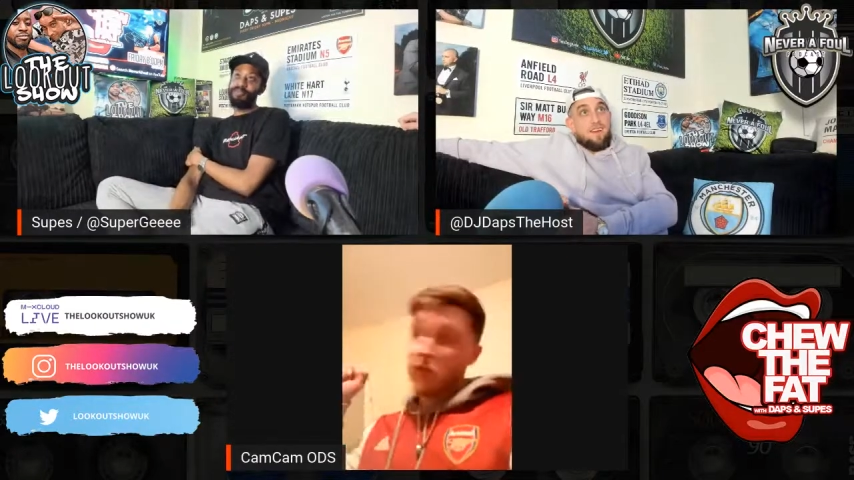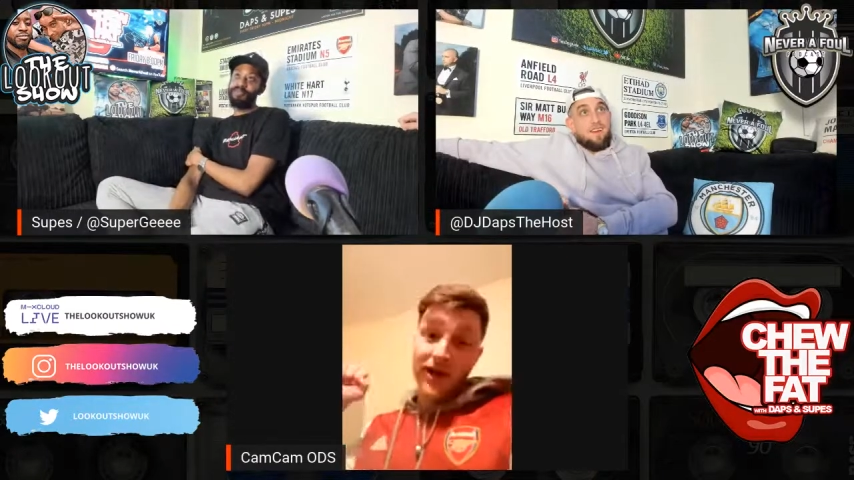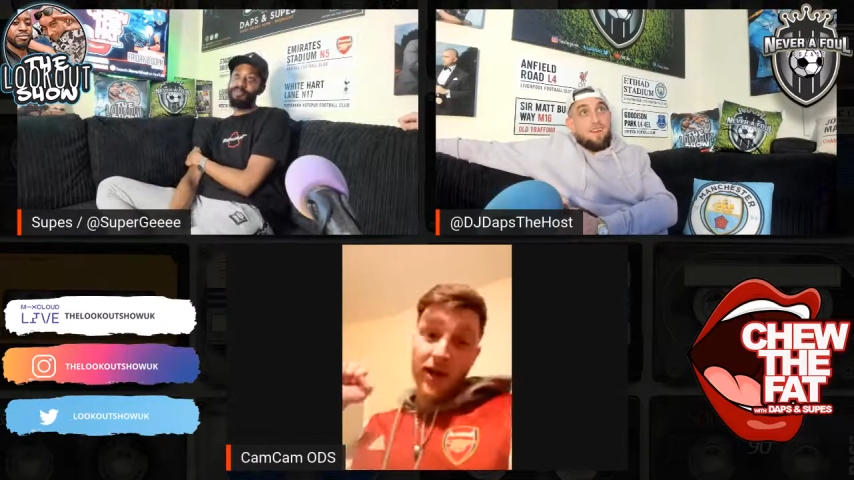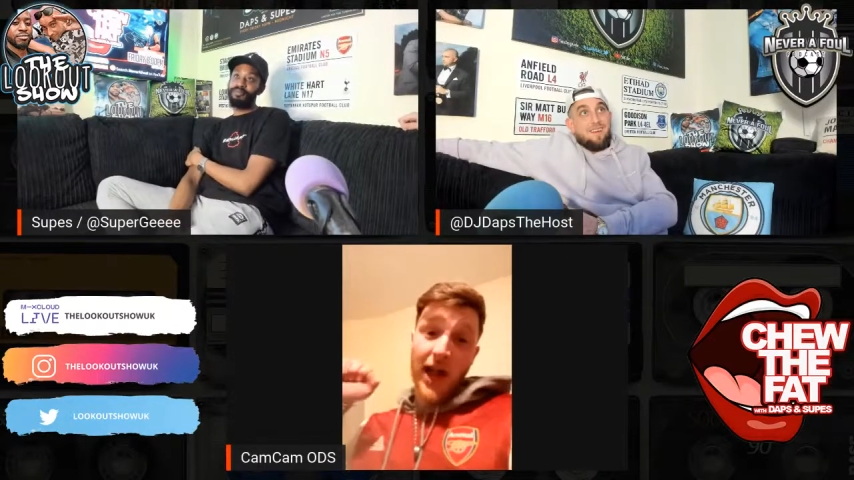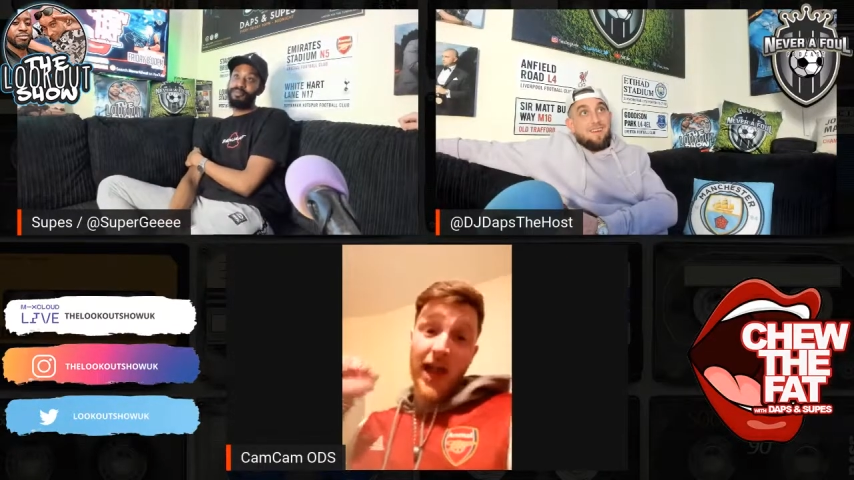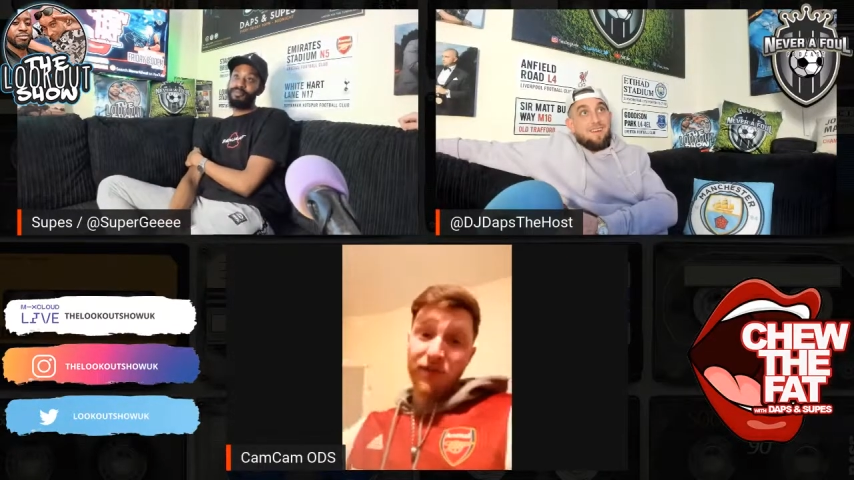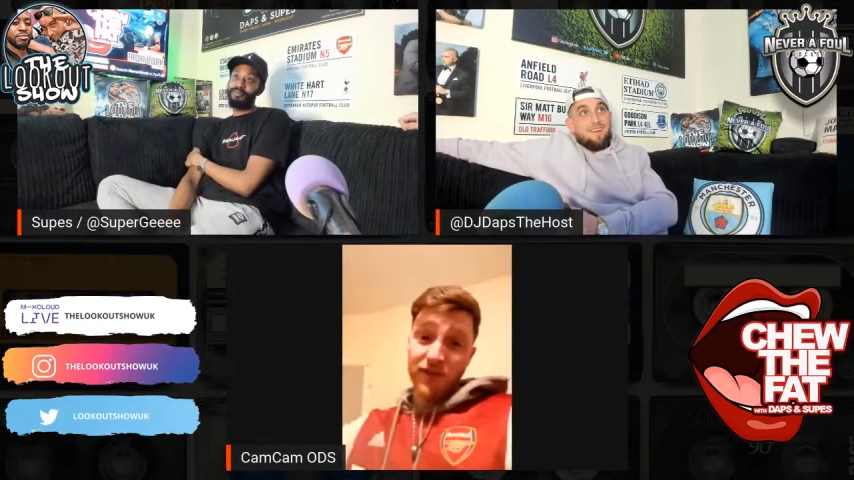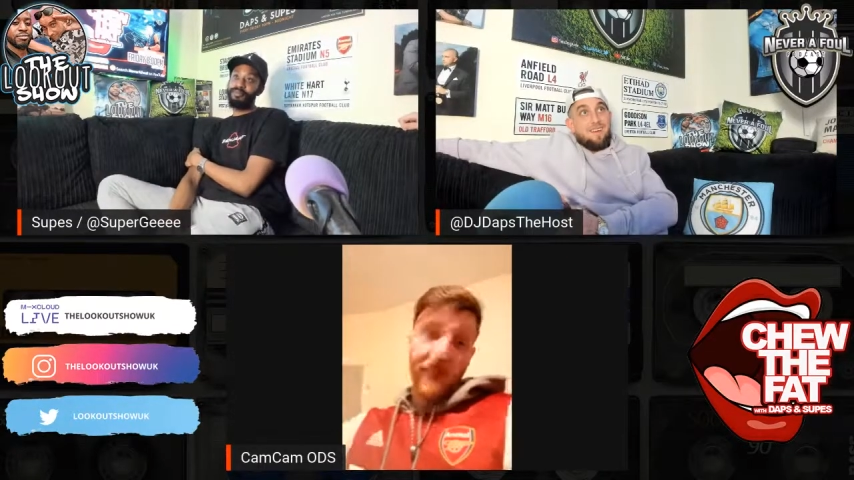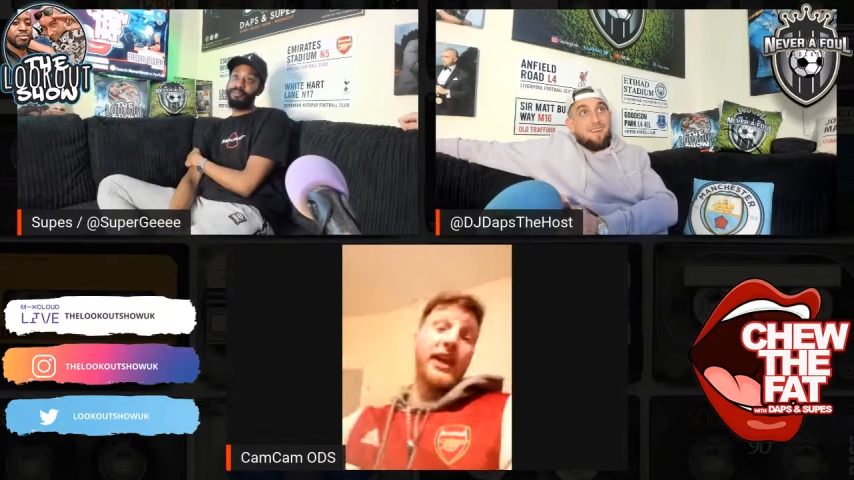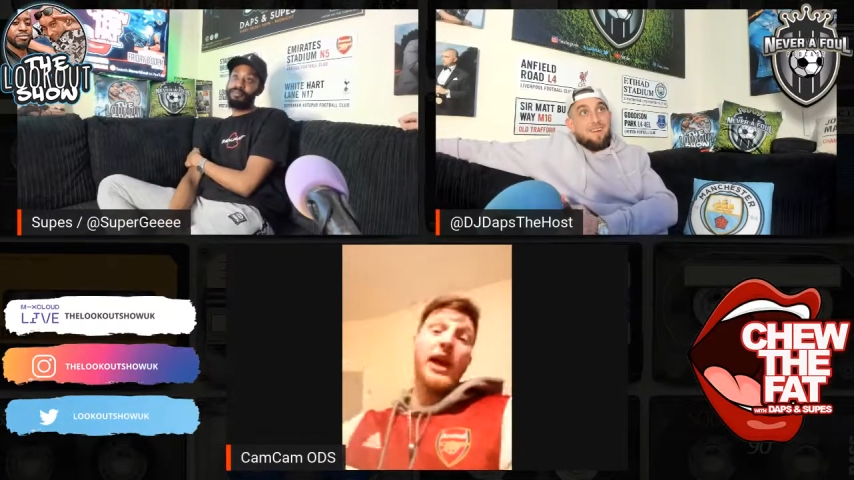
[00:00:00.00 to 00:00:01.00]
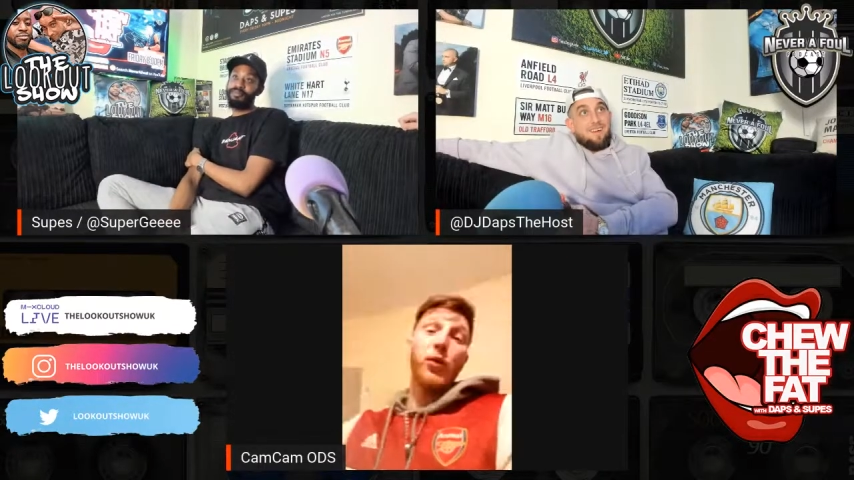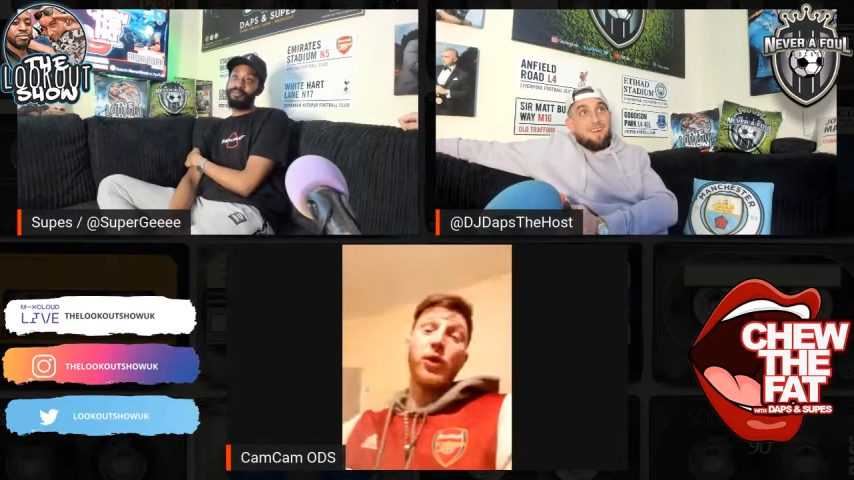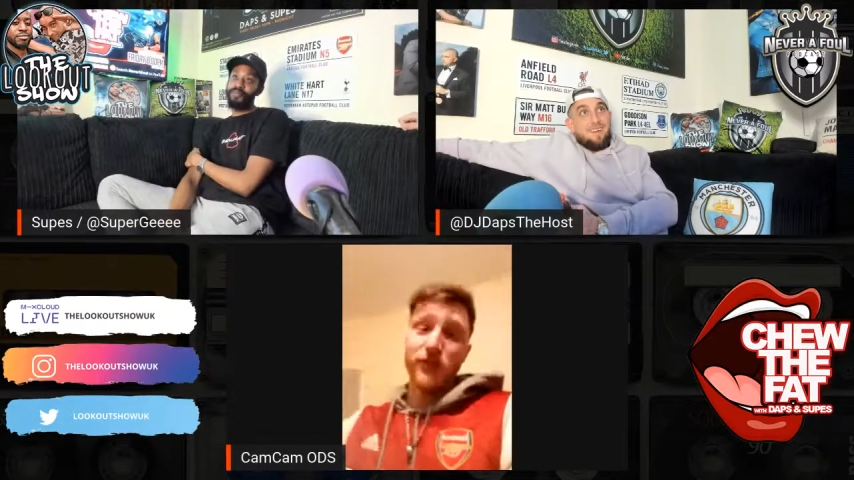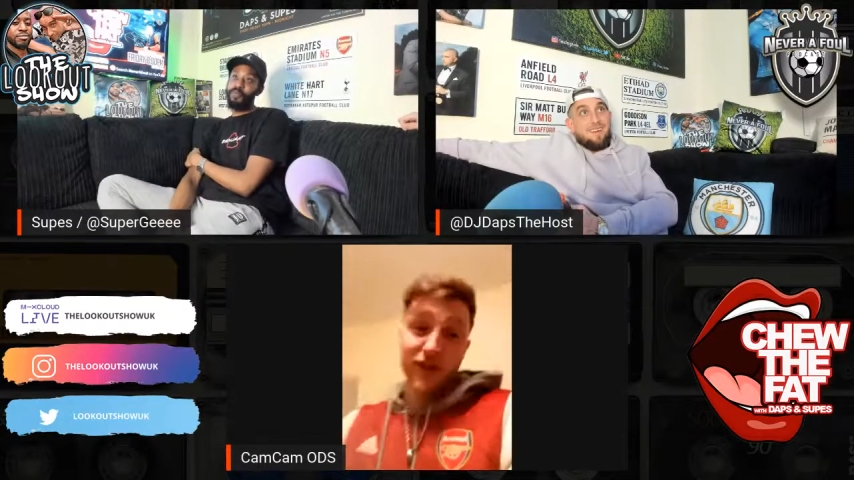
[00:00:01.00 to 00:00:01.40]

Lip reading: been heavy in that wood.